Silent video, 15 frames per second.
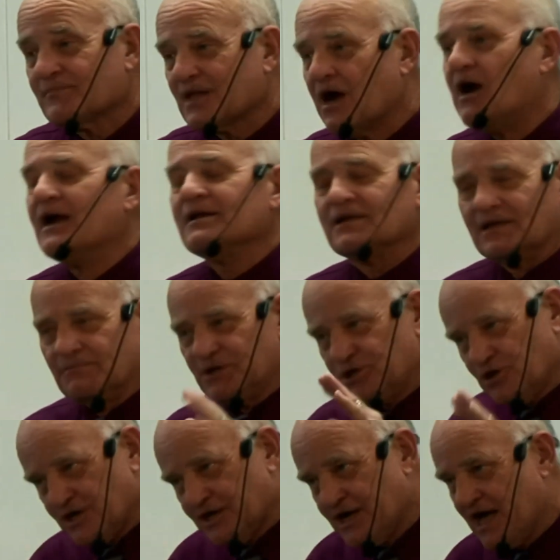All right, let me
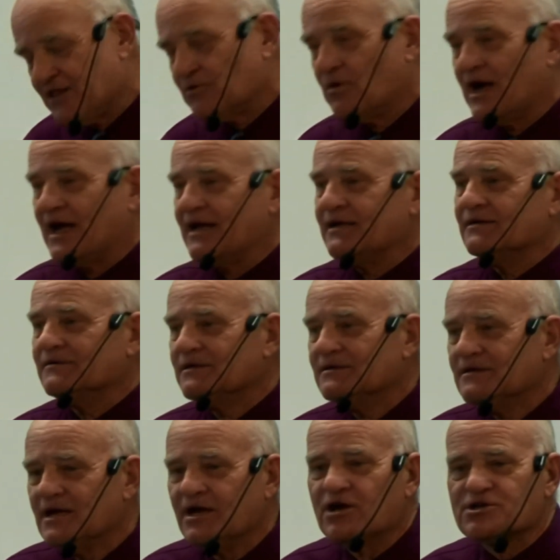do it another way.
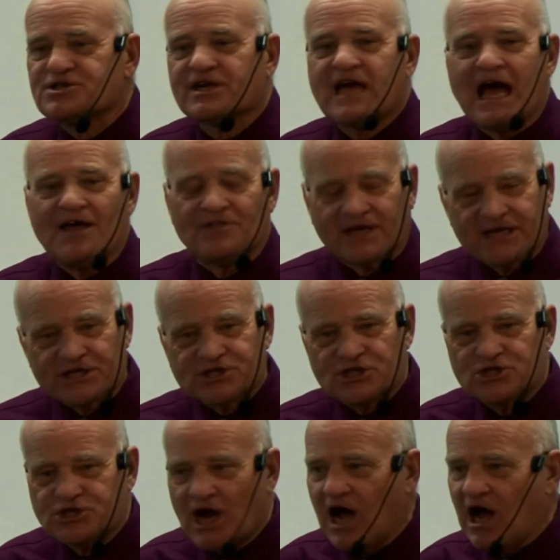Here's a guy that gets a
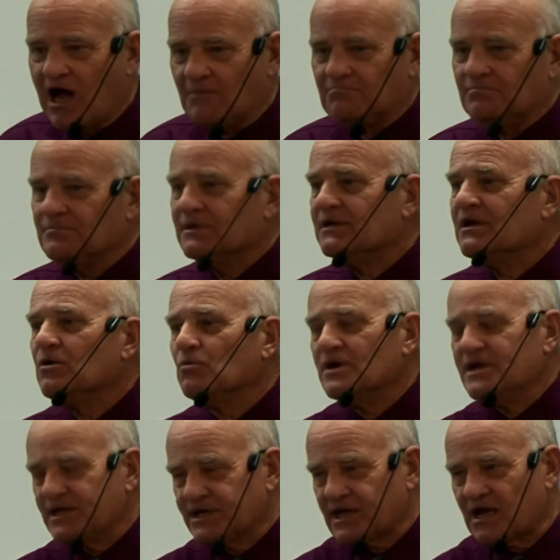job. When
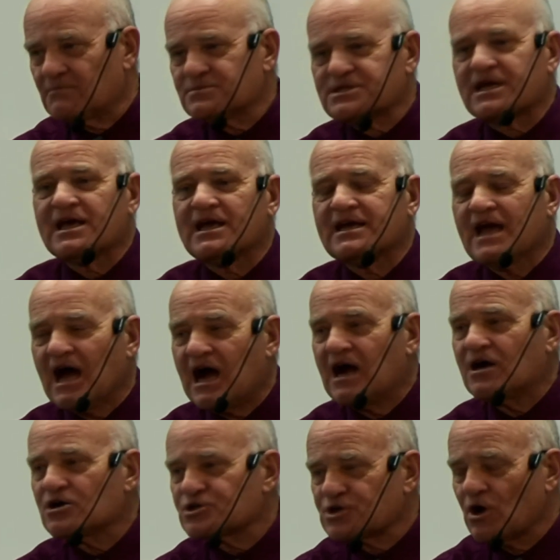he comes in, he
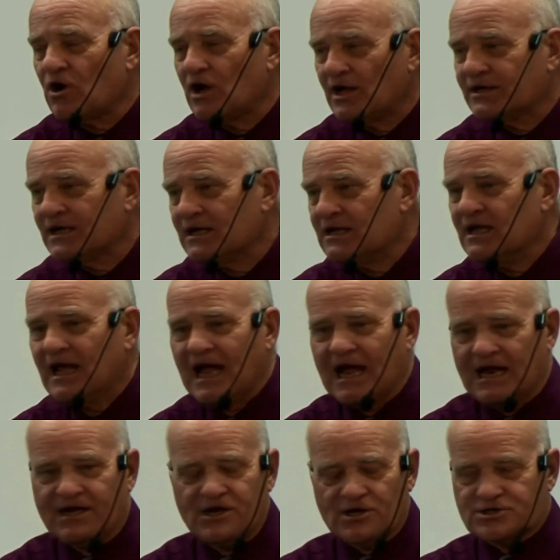hires on,
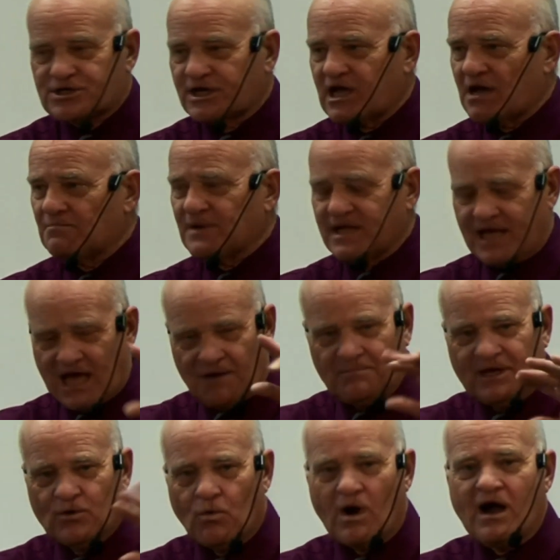and here's a company, got a
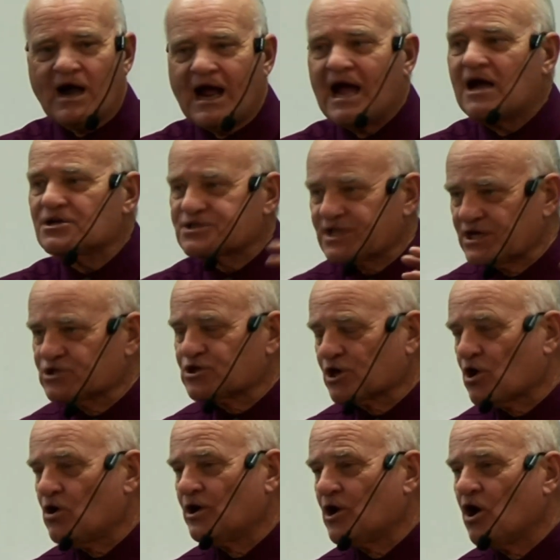big warehouse, things are
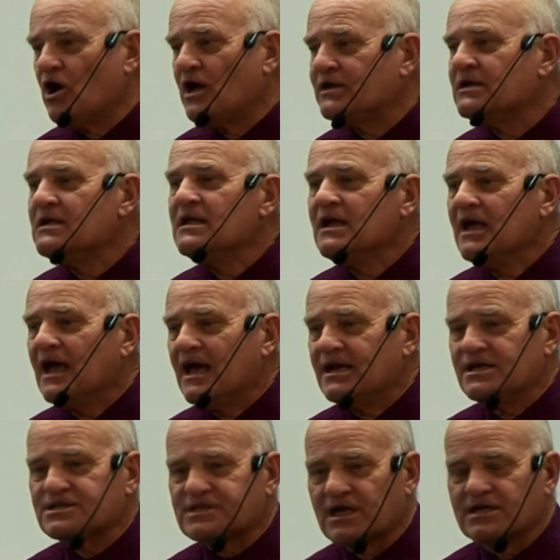going on, and he
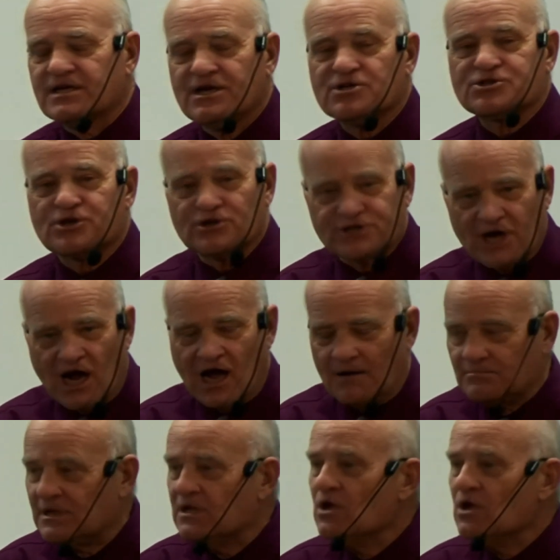says, here's your job.